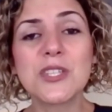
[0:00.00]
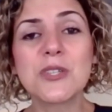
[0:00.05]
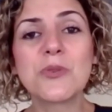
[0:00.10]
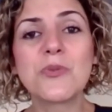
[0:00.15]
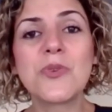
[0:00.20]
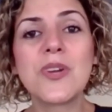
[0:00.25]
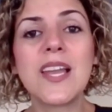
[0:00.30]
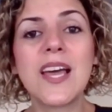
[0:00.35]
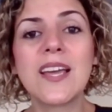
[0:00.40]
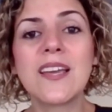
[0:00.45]
to
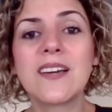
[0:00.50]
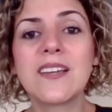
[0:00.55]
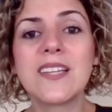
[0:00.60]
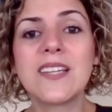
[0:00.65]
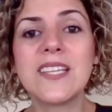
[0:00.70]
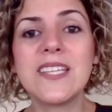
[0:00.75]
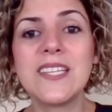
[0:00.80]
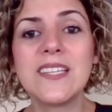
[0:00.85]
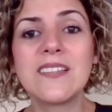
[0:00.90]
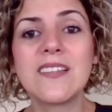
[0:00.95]
rely on
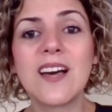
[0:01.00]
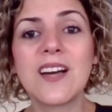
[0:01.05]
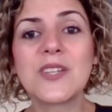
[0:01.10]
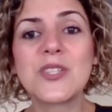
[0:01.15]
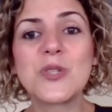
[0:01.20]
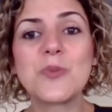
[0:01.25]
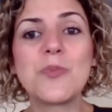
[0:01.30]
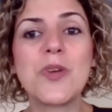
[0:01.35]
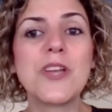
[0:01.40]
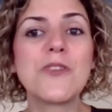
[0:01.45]
a
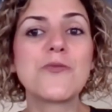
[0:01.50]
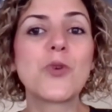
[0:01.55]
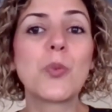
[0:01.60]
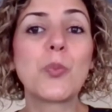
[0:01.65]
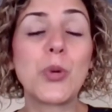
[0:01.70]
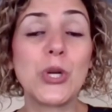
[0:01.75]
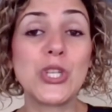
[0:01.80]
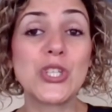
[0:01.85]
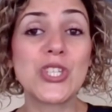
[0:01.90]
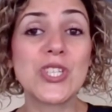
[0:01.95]
HELOC to pay for
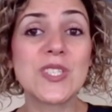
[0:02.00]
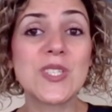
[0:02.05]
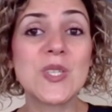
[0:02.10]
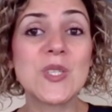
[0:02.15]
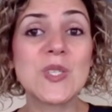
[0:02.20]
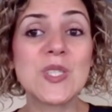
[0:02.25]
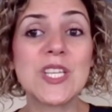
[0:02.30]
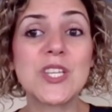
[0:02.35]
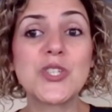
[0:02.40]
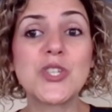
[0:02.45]

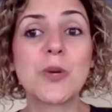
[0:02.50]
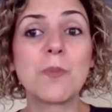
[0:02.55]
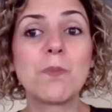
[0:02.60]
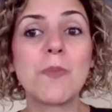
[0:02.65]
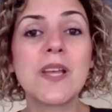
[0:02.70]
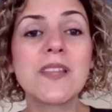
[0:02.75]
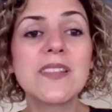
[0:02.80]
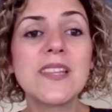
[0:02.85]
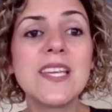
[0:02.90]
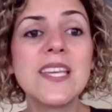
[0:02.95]
purchases that your
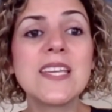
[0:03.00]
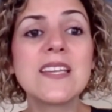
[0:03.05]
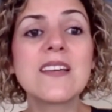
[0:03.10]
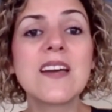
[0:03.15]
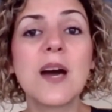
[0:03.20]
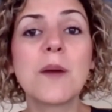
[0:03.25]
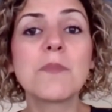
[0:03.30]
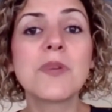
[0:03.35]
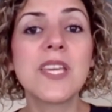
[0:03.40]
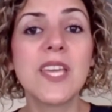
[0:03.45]
monthly
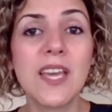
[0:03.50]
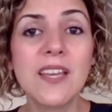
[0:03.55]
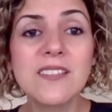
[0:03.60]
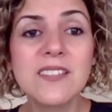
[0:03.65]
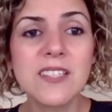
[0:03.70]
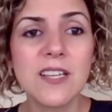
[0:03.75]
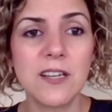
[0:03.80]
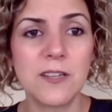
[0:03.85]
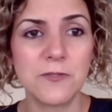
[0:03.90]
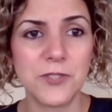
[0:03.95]
income
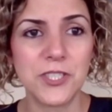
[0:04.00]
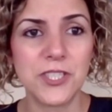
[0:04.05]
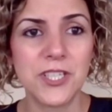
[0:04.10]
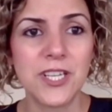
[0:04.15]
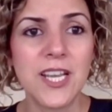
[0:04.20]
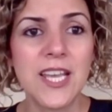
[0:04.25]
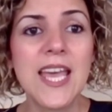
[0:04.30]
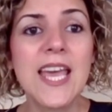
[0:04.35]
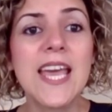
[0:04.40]
can't cover.